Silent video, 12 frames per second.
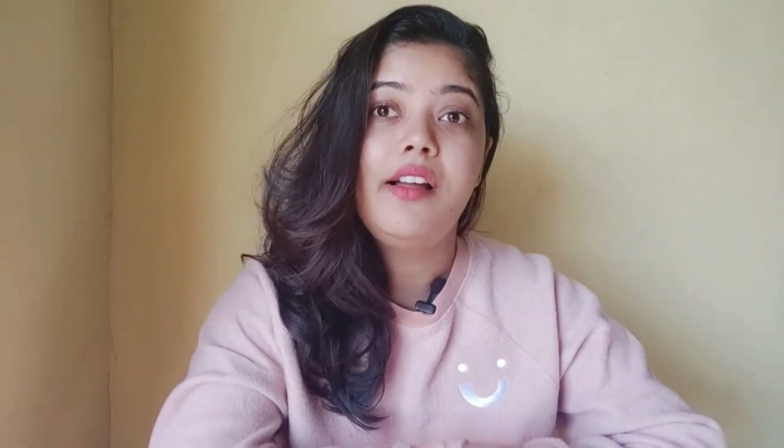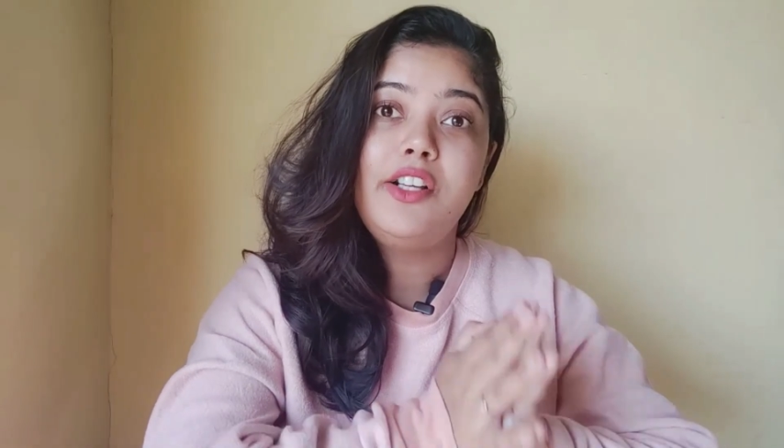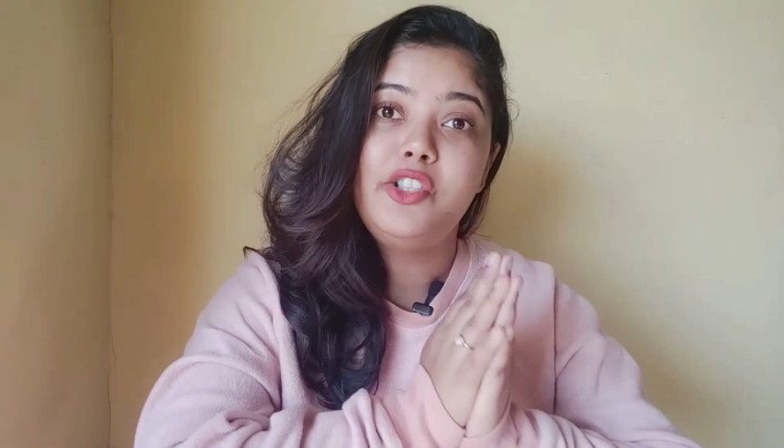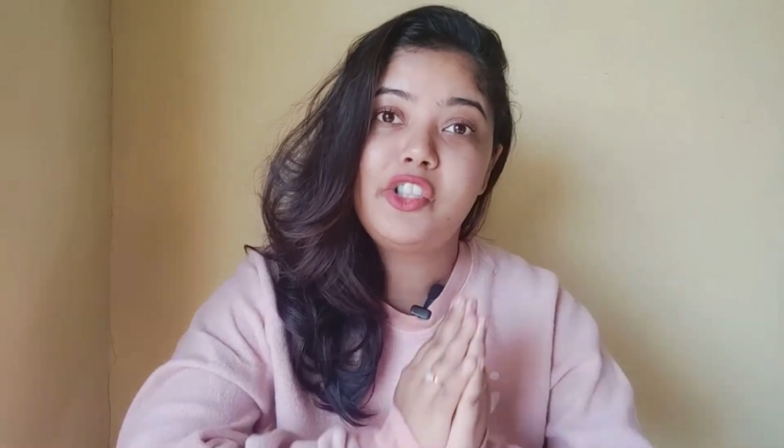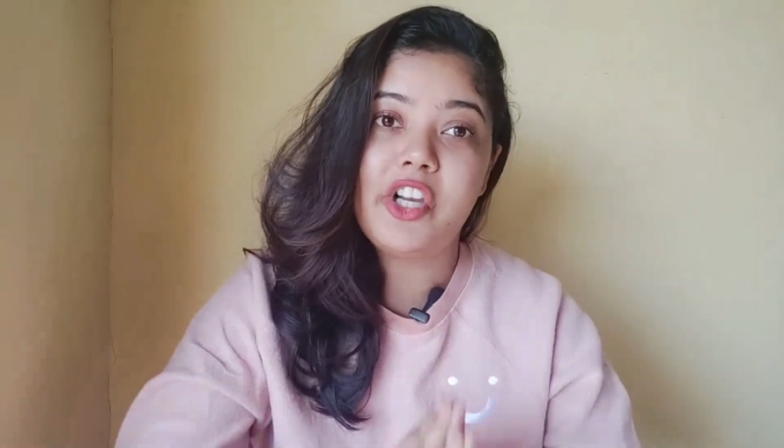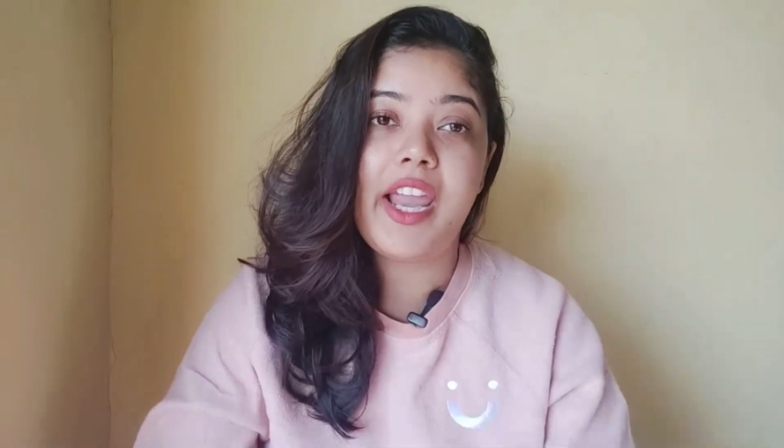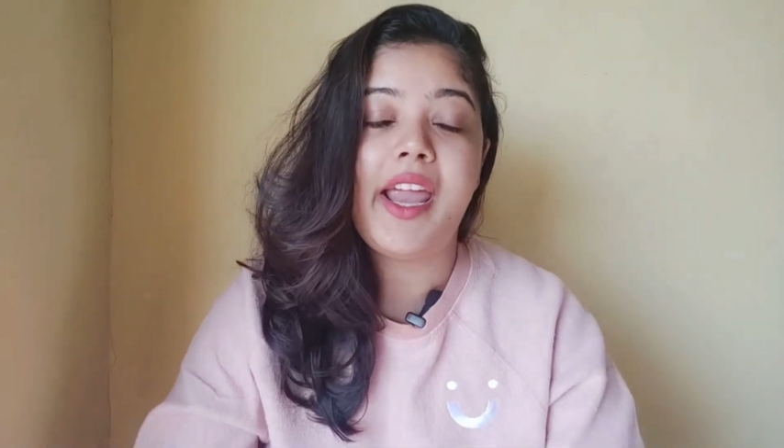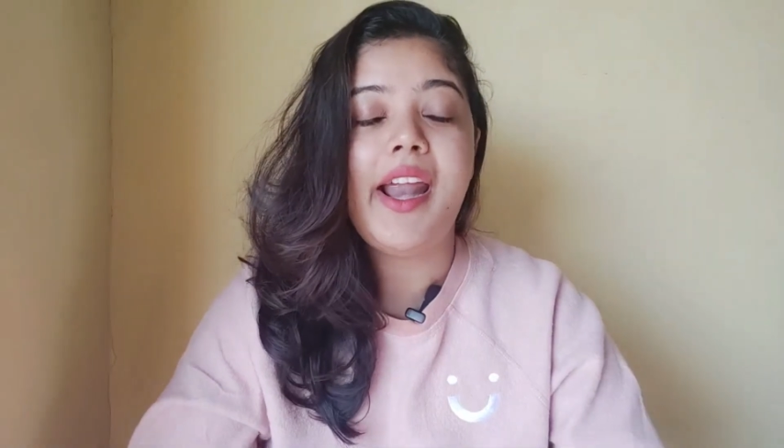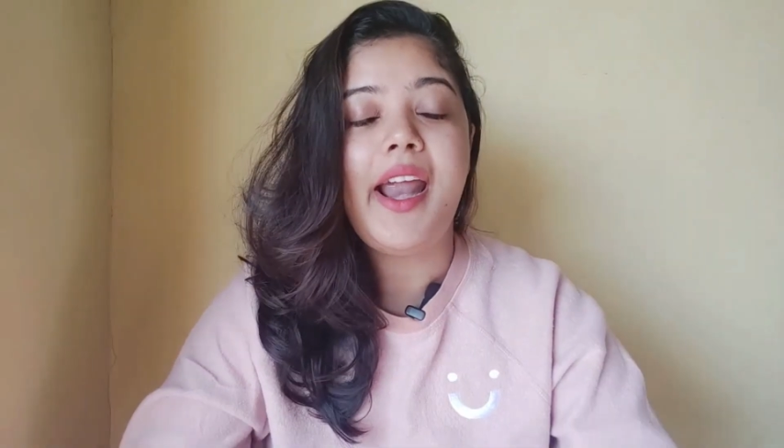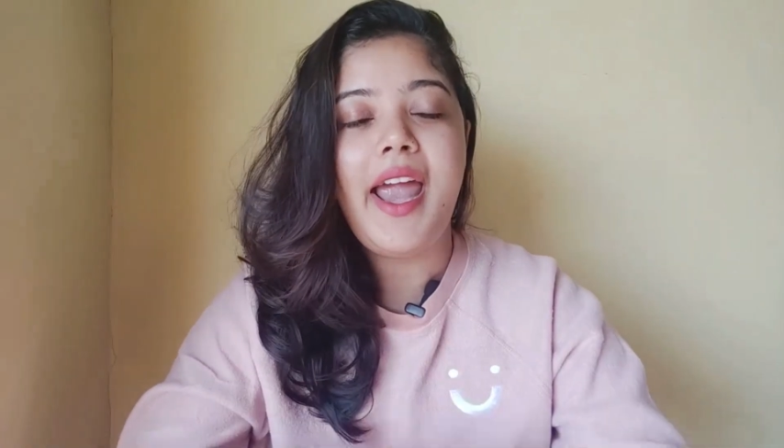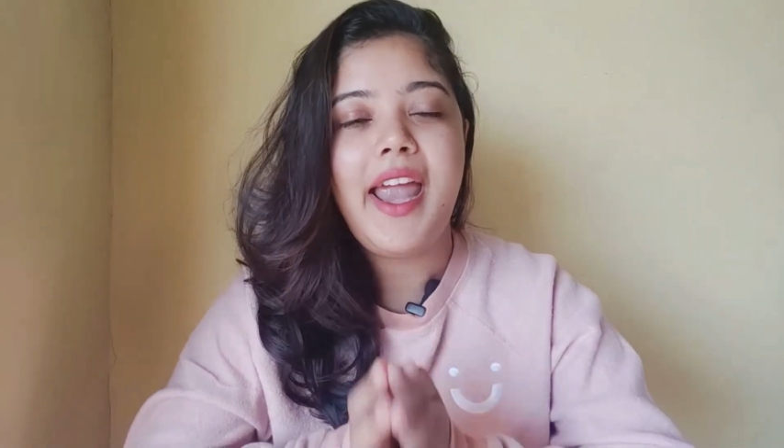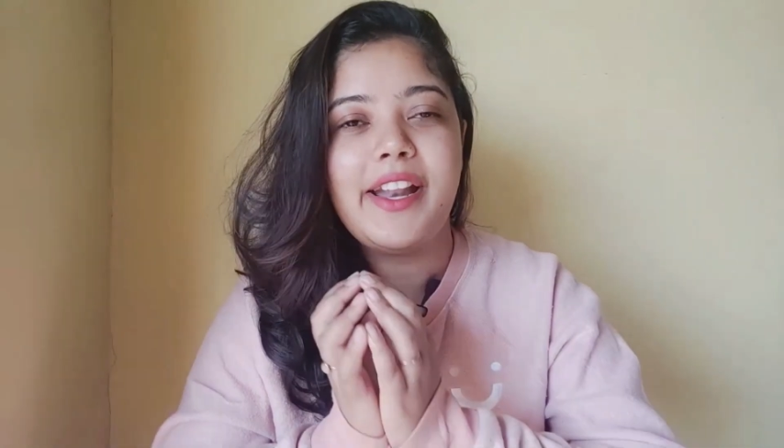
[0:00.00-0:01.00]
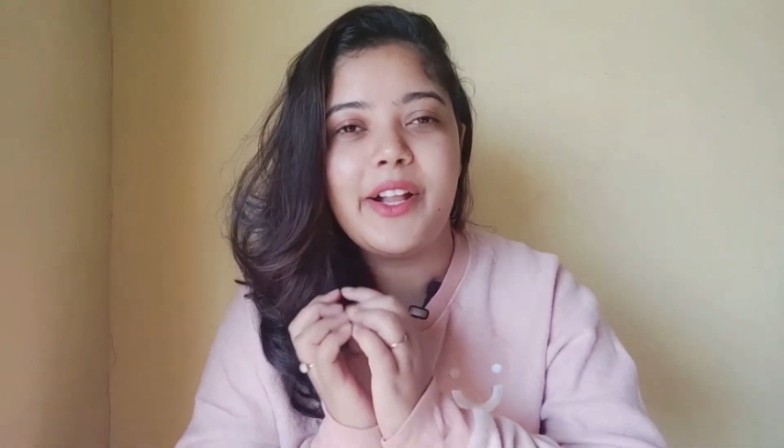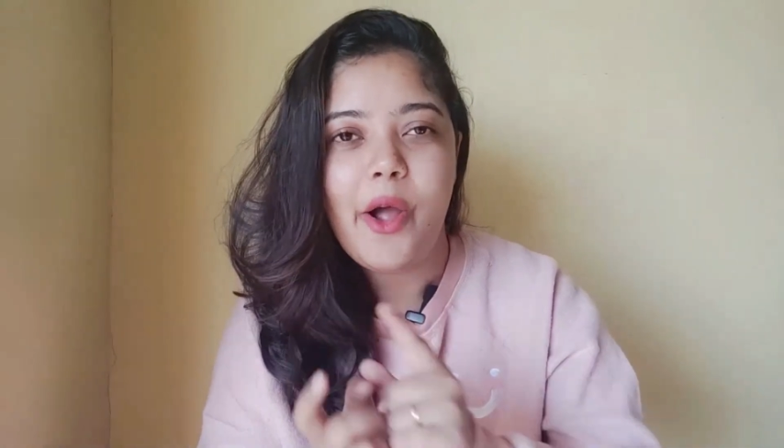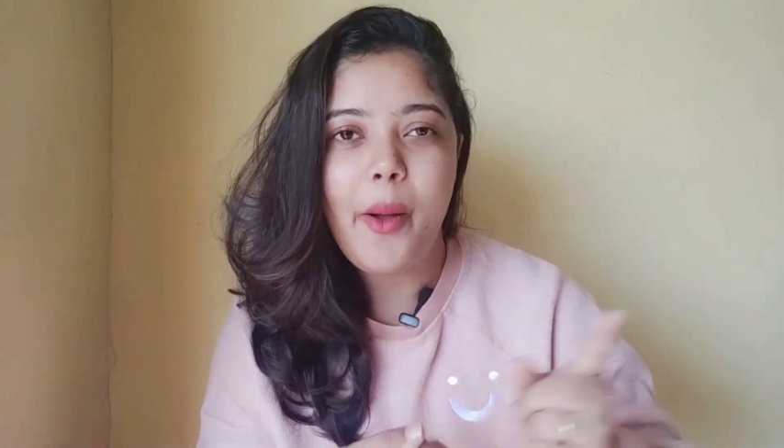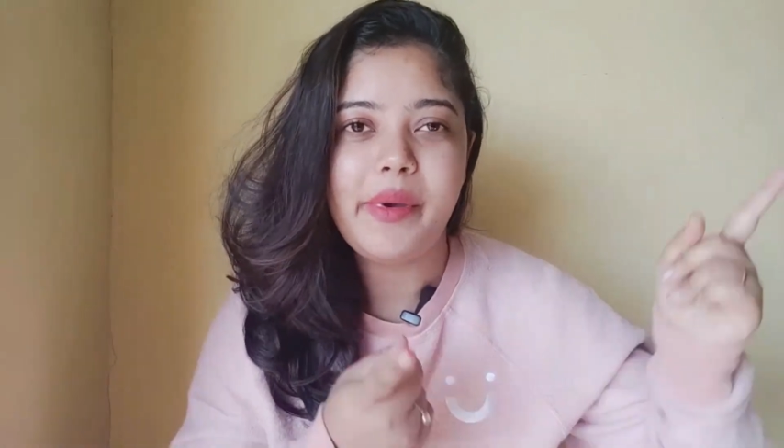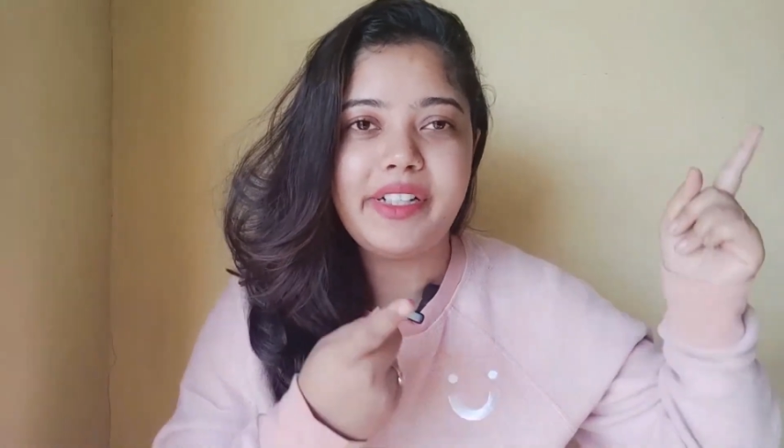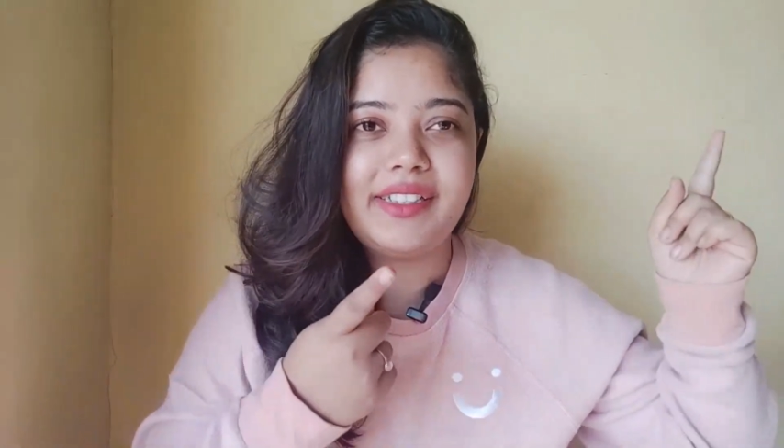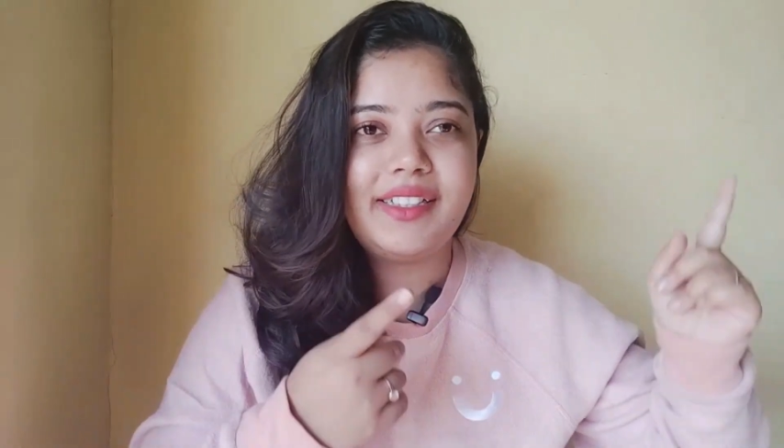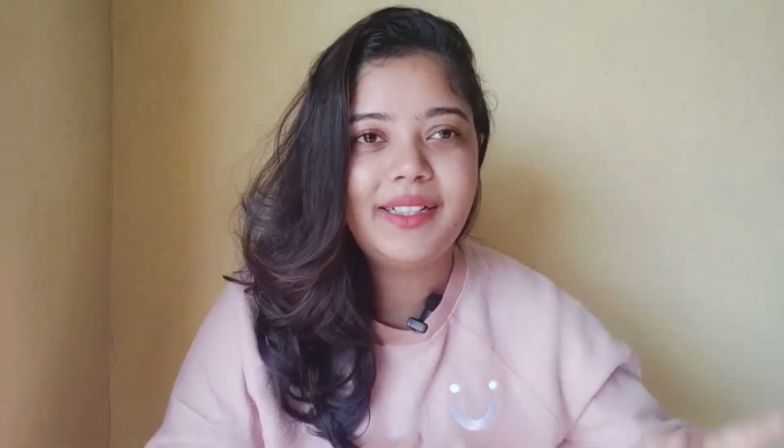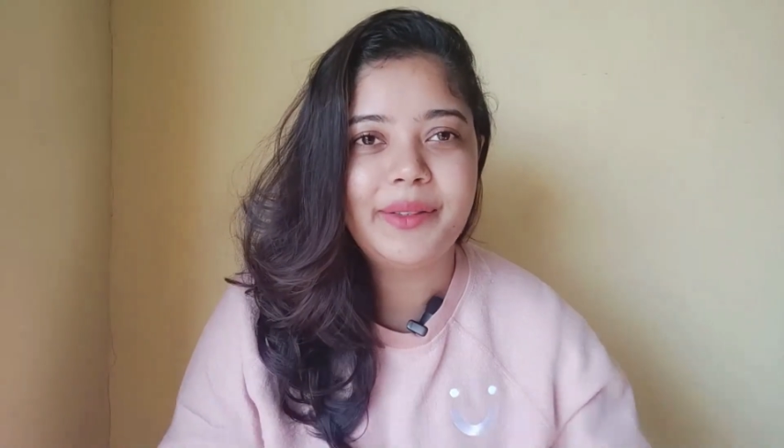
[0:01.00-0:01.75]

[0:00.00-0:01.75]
share and comment.